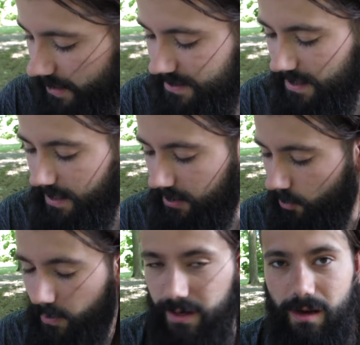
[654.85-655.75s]
It's like
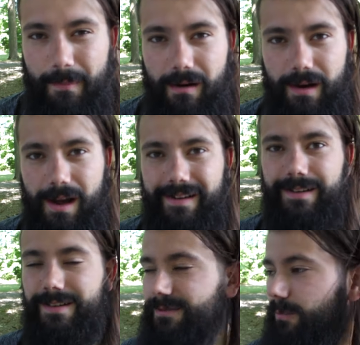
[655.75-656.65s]
Nordic
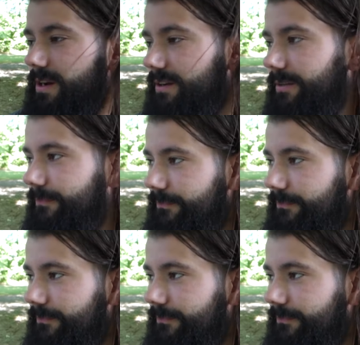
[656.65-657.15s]
Americana. It's weird.